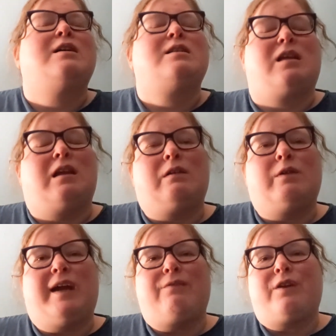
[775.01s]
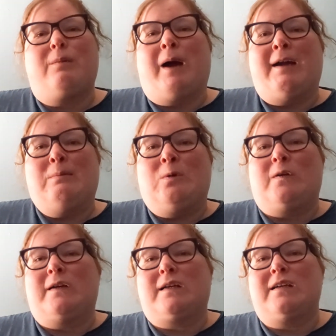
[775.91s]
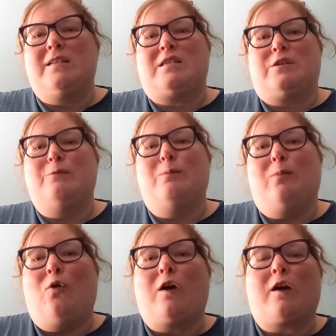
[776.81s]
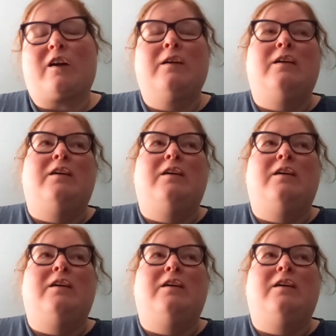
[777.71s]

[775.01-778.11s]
so then we have to buy more and consume more.